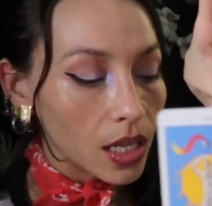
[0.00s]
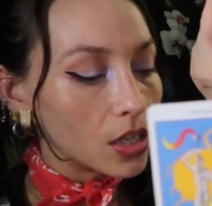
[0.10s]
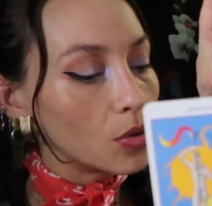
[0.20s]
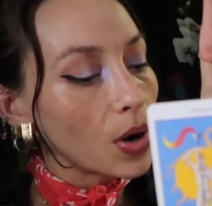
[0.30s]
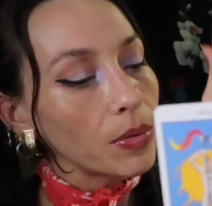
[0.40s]

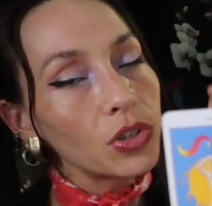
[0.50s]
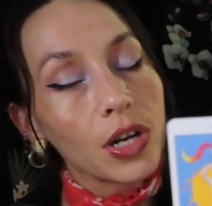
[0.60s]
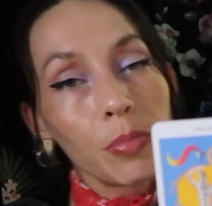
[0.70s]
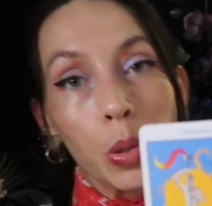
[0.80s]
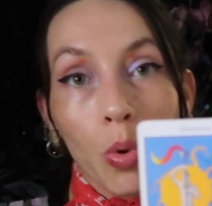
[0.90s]
Like you probably
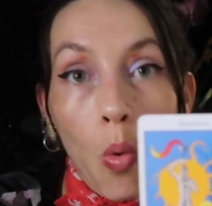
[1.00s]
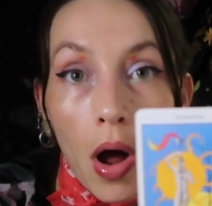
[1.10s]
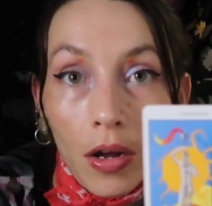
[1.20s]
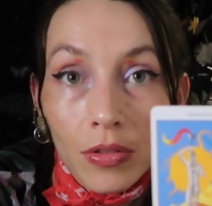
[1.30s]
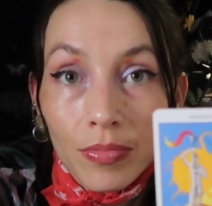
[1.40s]
drive people
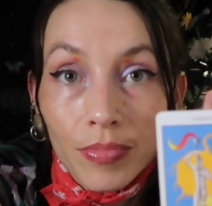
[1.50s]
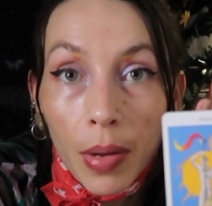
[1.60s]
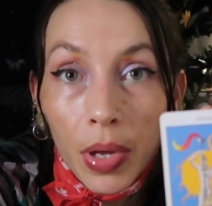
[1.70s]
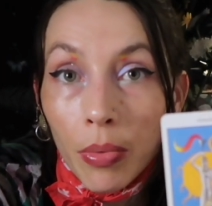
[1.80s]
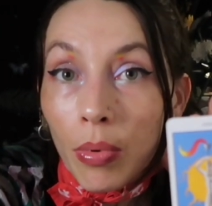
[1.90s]
wild.
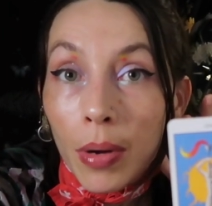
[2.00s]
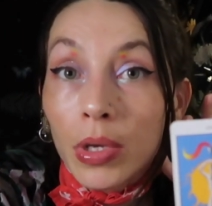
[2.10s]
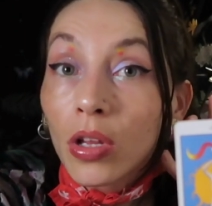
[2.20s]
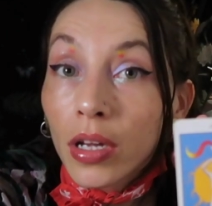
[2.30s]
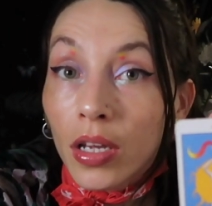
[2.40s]
People
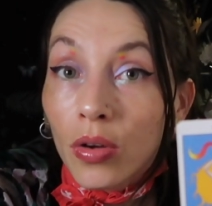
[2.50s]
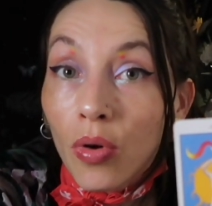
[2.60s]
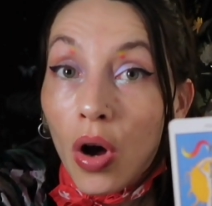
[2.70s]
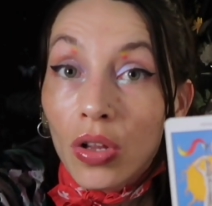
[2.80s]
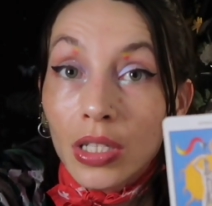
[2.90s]
probably look at
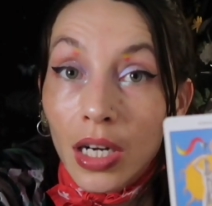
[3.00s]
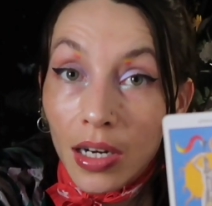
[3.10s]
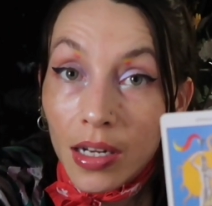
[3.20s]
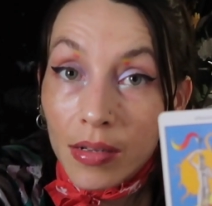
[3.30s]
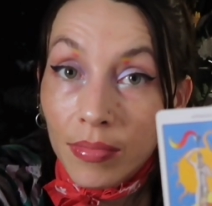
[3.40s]
you all the
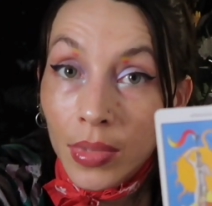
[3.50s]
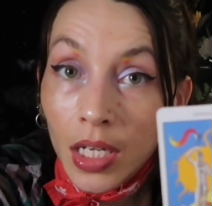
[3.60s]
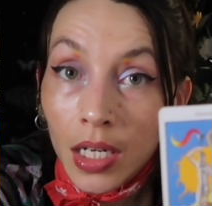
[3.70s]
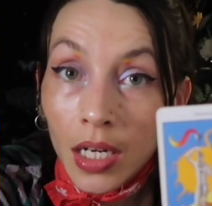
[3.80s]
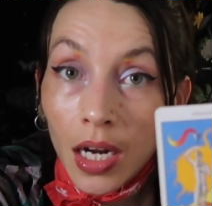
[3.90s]
time.
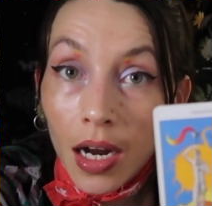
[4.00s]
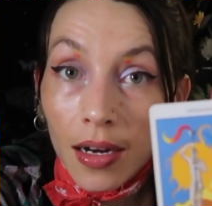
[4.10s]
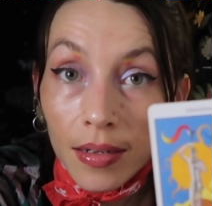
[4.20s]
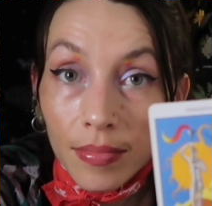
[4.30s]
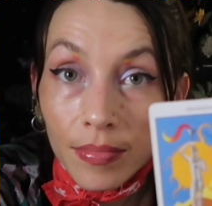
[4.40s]

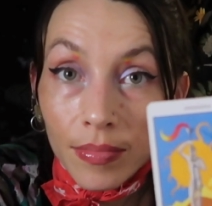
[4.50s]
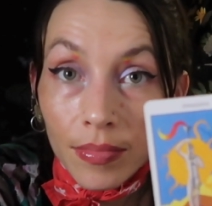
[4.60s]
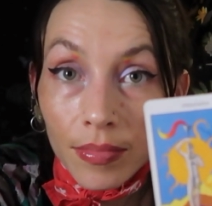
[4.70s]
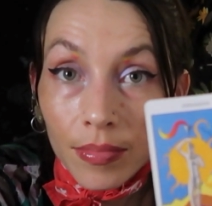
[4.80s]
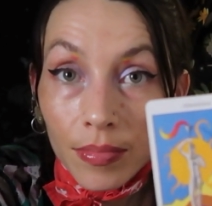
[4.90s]
Um,
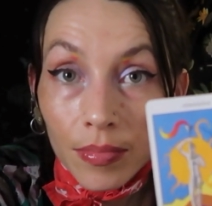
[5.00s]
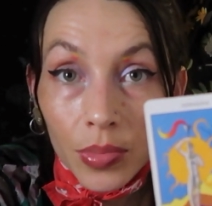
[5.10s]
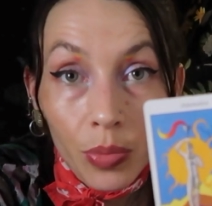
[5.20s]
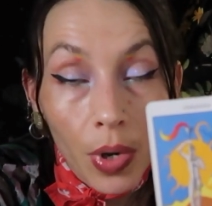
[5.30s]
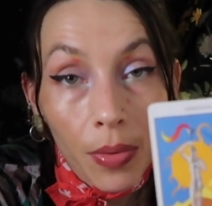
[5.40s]

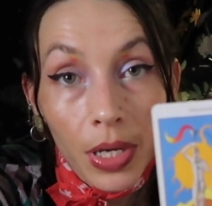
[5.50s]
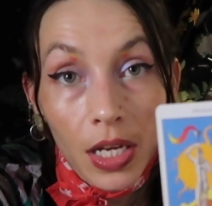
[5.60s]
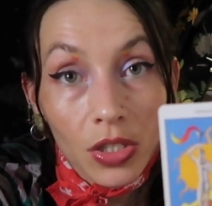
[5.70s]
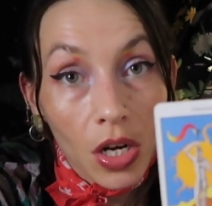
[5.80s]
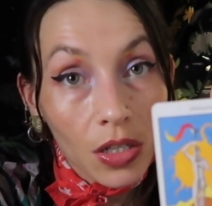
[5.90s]
You
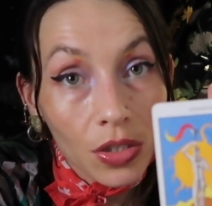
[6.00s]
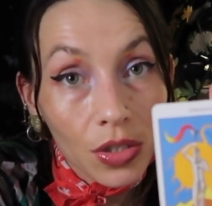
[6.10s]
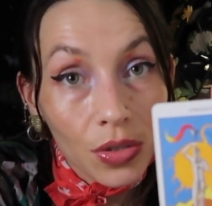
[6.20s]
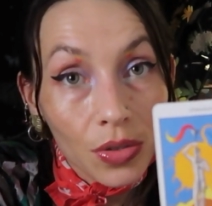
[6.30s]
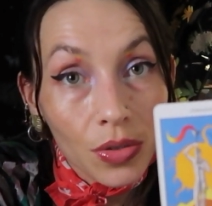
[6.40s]
probably get talked
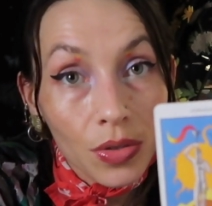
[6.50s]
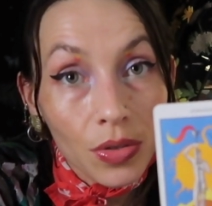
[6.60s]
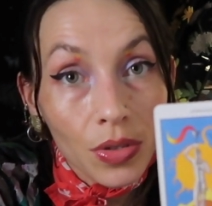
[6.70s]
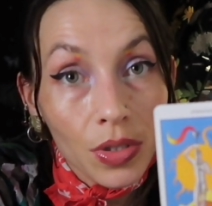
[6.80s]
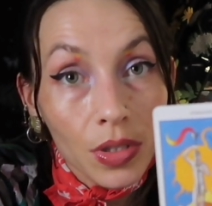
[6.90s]

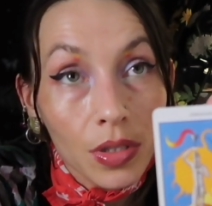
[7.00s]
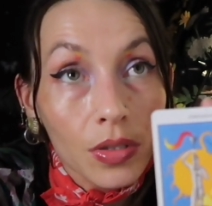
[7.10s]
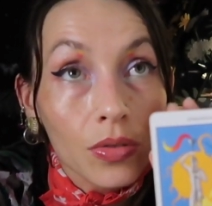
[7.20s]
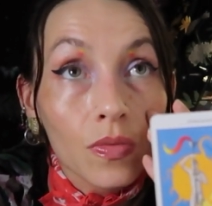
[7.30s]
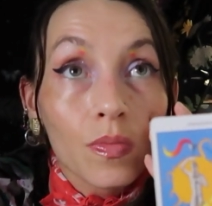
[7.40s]
to.
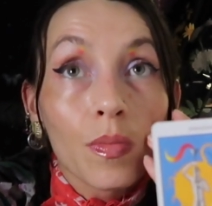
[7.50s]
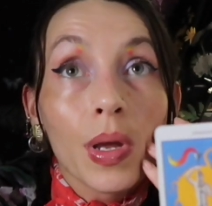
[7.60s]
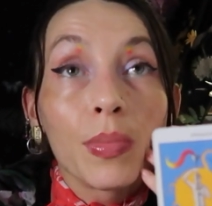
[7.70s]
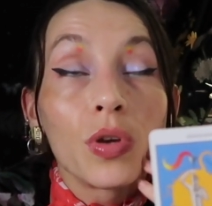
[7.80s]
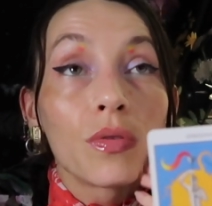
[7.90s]

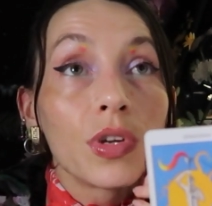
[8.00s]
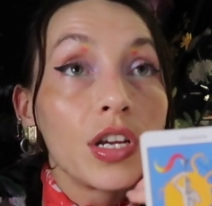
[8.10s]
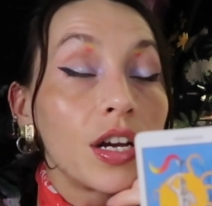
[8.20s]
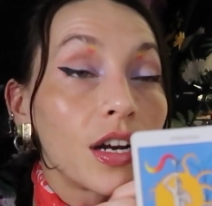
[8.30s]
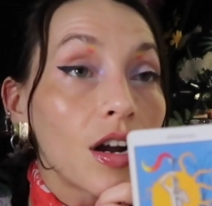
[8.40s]
Maybe you're
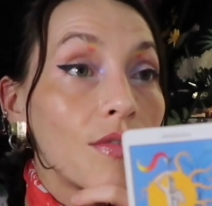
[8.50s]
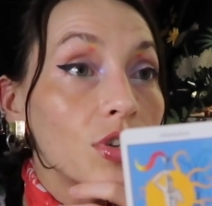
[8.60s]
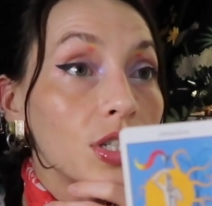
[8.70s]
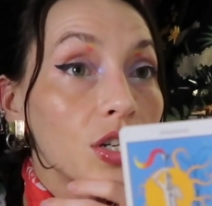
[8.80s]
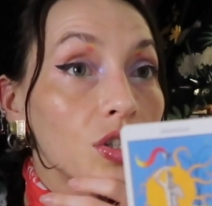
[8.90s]
really good at
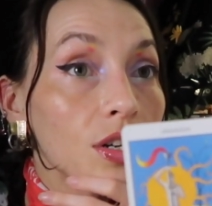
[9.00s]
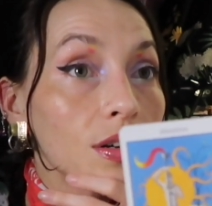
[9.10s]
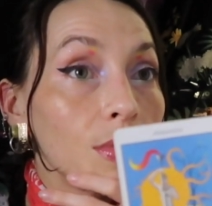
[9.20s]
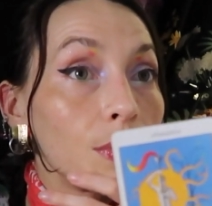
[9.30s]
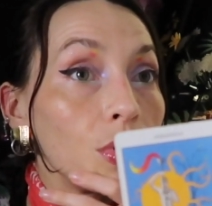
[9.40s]

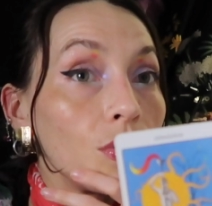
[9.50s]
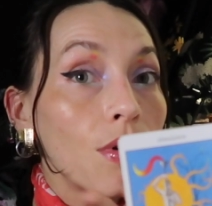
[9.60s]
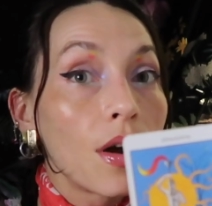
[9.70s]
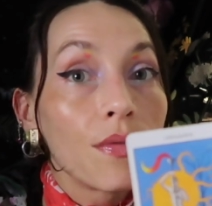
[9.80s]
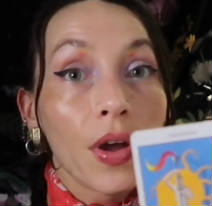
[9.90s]
conversation. Maybe
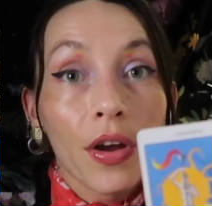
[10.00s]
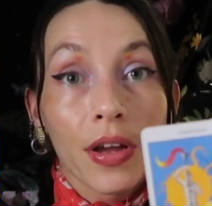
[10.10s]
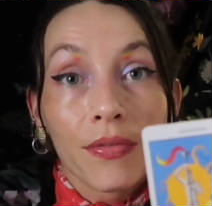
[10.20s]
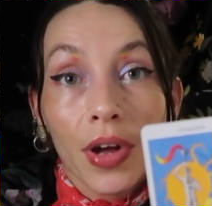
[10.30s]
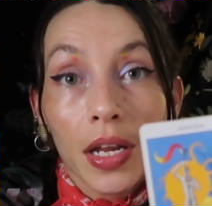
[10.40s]
you are
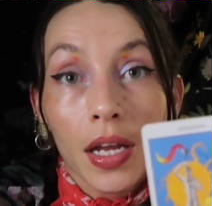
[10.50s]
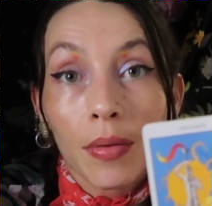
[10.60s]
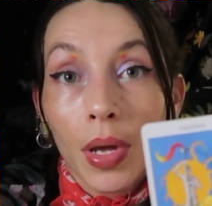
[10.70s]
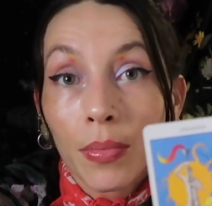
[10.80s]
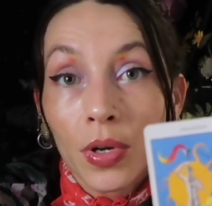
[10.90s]
very
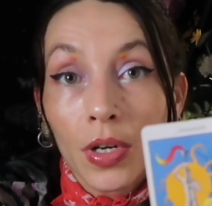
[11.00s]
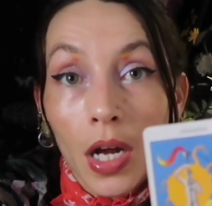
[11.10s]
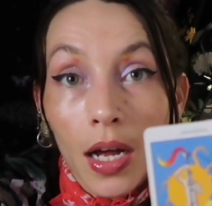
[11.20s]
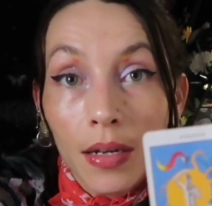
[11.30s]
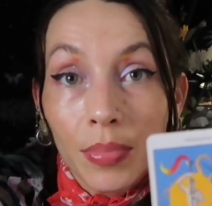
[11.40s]
inviting. Maybe
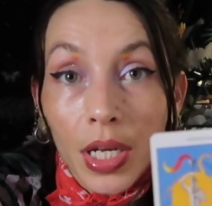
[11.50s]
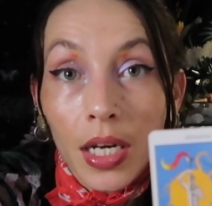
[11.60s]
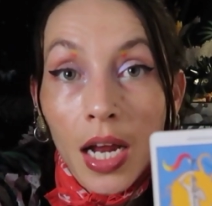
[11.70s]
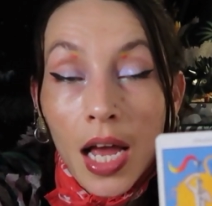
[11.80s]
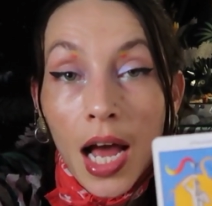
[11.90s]
you're not.
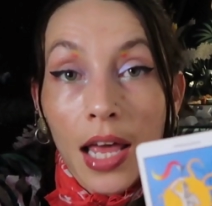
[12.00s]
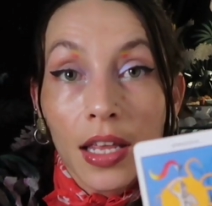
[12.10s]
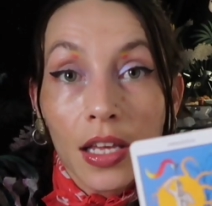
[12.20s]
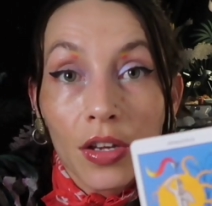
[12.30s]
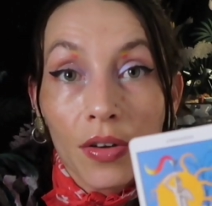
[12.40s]
But
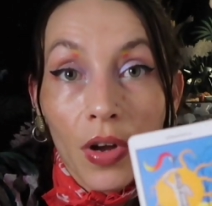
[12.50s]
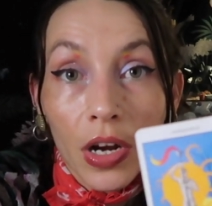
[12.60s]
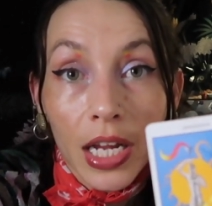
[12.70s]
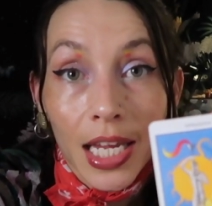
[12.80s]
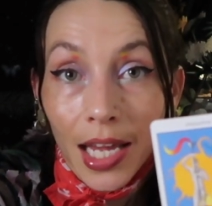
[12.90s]
I think you're
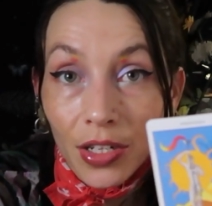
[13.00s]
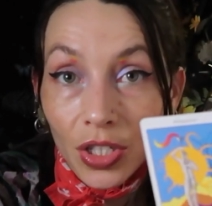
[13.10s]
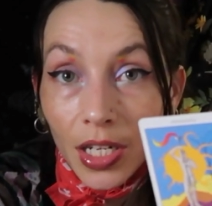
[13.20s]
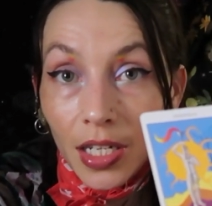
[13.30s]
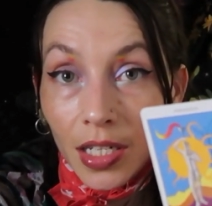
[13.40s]
very
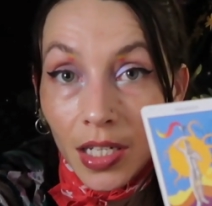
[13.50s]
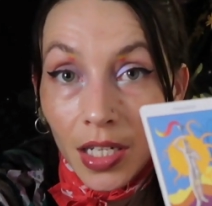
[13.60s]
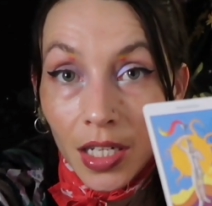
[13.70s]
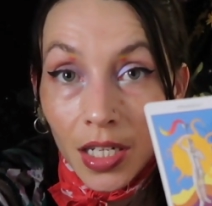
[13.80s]
engaging,